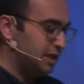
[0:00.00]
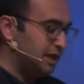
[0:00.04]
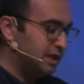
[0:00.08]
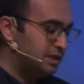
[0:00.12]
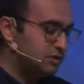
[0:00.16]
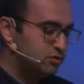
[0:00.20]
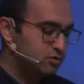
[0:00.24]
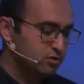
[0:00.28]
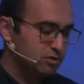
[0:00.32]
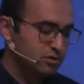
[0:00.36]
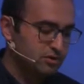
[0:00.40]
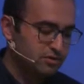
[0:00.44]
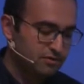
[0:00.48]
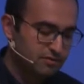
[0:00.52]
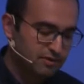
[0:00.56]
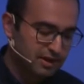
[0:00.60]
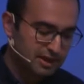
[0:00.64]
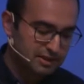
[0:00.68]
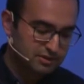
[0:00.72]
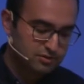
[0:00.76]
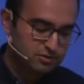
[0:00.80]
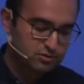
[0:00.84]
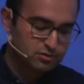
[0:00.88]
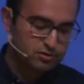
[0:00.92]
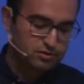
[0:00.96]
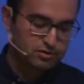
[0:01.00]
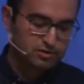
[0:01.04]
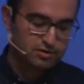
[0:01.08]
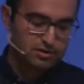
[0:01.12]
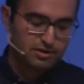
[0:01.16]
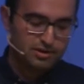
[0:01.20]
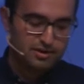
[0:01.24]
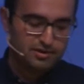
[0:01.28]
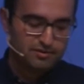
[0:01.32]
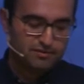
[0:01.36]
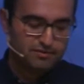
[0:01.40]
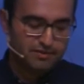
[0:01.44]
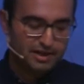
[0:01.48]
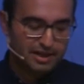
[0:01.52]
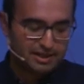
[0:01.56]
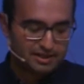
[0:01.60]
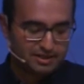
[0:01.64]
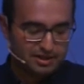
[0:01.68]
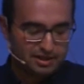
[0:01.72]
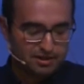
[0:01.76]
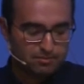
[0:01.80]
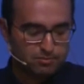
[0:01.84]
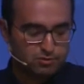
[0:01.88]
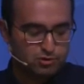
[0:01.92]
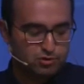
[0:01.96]
actually want to
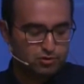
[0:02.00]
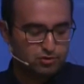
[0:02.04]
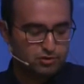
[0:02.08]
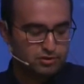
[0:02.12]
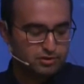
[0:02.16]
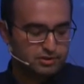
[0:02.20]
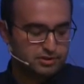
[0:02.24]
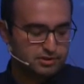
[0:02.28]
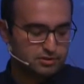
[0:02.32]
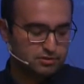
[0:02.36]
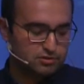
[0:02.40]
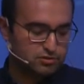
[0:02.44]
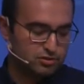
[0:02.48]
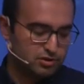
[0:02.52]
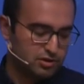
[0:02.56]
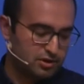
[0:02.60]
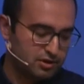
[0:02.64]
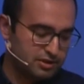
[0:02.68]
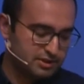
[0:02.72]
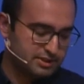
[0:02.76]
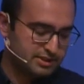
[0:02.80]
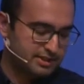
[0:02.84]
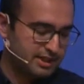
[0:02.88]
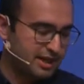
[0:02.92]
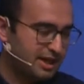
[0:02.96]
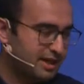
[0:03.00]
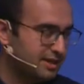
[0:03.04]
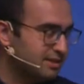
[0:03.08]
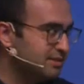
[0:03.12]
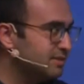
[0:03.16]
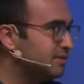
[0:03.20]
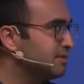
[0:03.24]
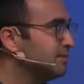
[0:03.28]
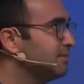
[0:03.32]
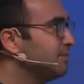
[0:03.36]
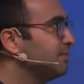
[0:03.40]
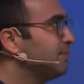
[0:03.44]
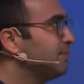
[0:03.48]
welcome to your site.